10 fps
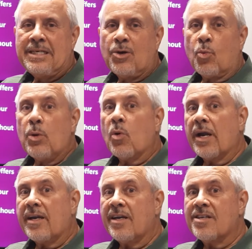We want to
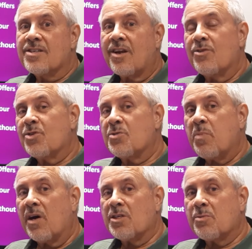get it as close as
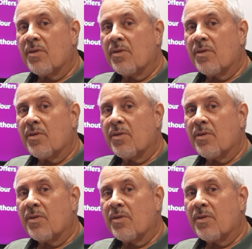possible.